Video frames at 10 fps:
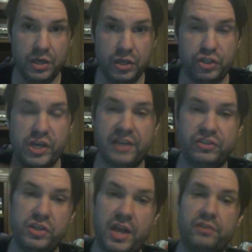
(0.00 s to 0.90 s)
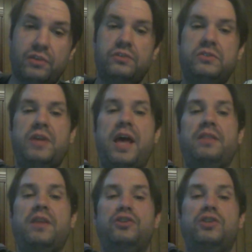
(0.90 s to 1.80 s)
She has yet said
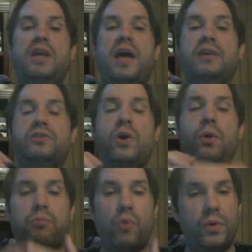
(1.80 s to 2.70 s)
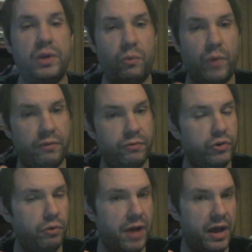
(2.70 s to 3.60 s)
that she has broken away from
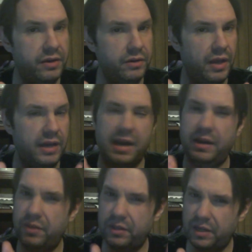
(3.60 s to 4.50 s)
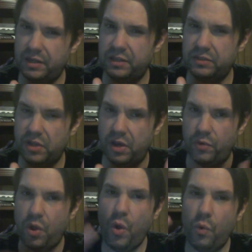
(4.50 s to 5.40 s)
Joe Biden in anything that he has done,
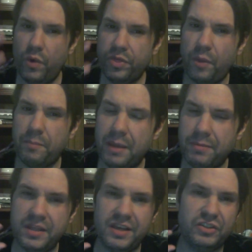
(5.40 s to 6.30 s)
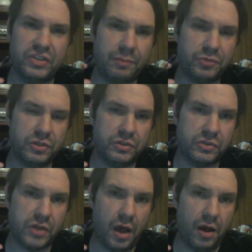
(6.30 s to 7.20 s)
with maybe the
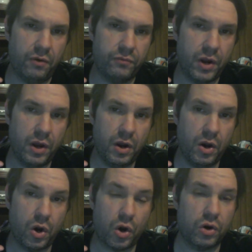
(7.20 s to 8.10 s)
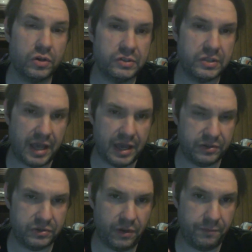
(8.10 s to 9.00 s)
exceptions of her
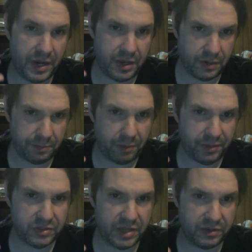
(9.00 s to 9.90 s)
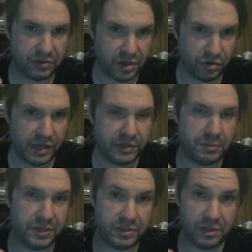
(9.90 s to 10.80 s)
stance of making the public stance that there needs to
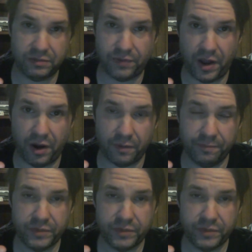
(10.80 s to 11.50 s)
be a ceasefire